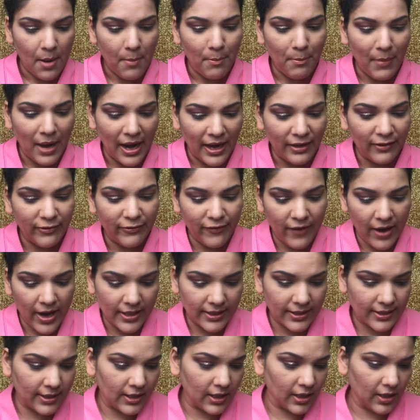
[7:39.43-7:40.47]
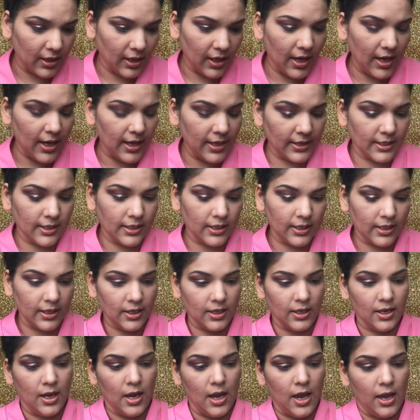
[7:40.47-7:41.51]
Manifest is
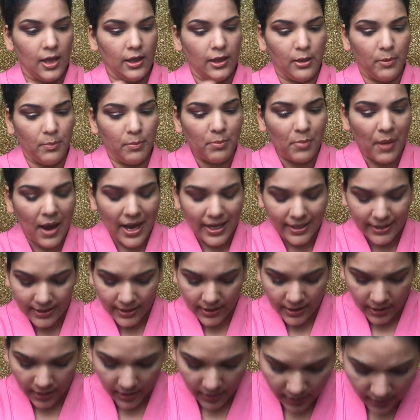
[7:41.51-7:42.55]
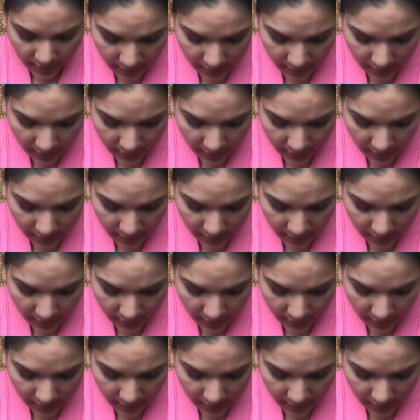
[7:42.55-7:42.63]
the best